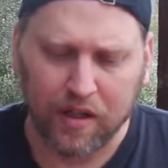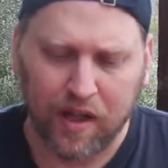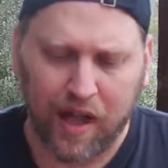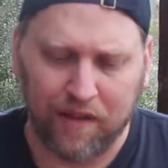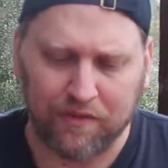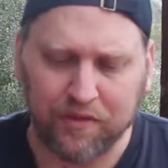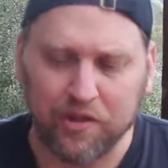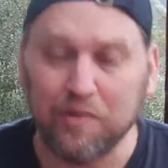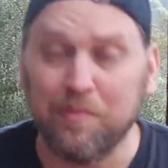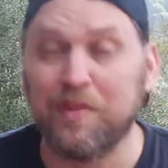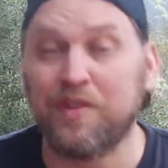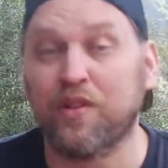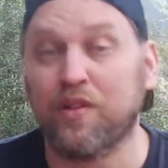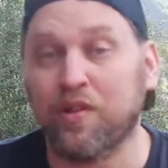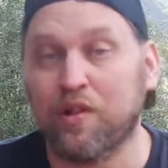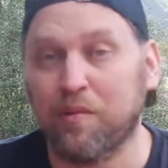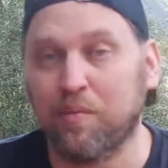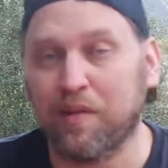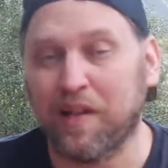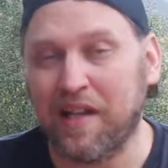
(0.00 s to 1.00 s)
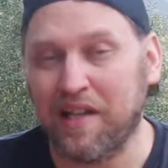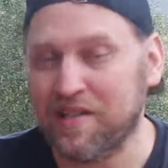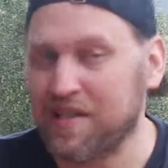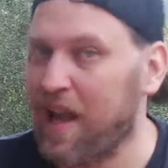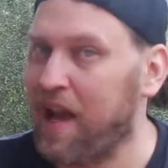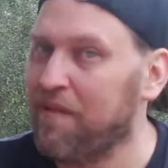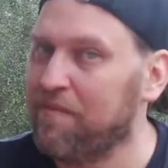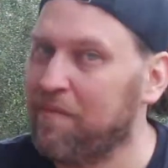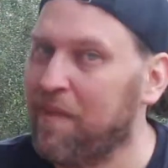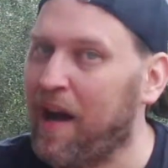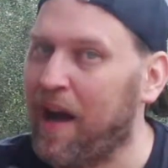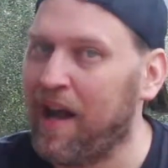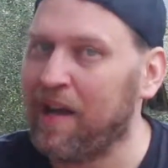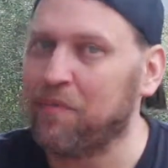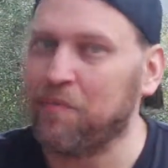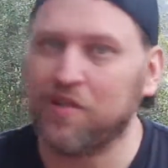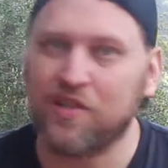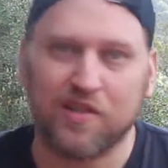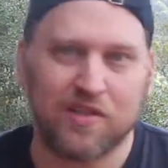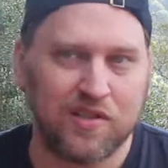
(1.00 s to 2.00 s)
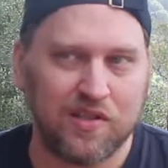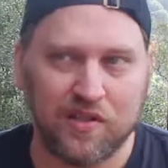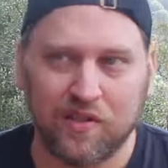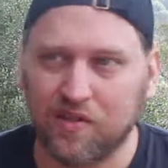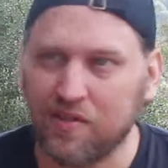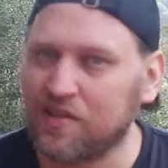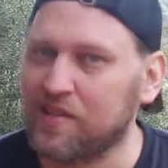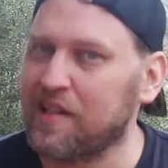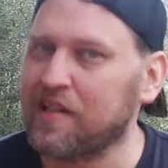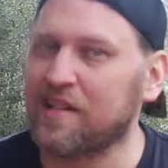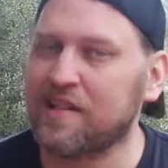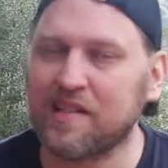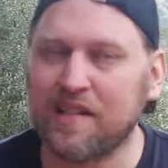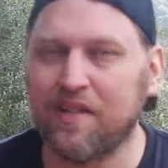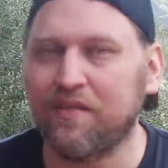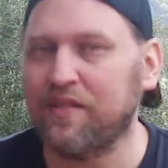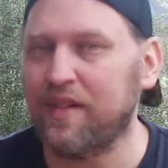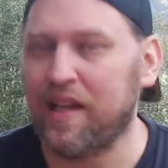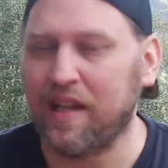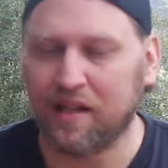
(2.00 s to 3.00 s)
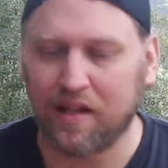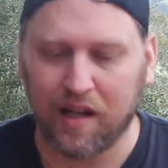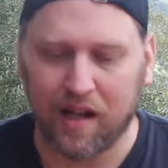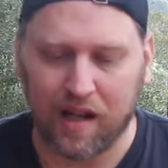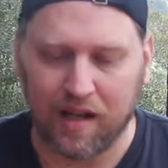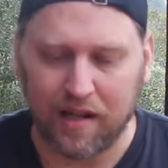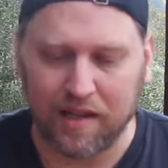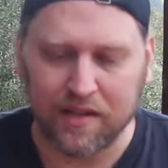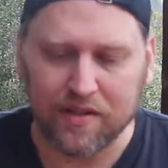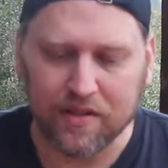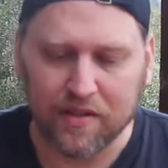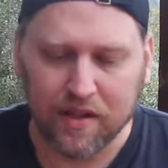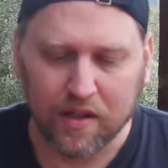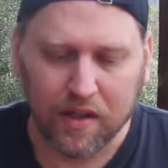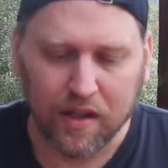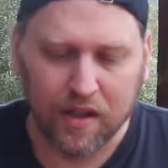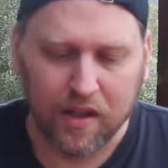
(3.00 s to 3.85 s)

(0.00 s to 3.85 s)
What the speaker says: I have 2 material planes. I have mine, which is 6, 7, 8 continents,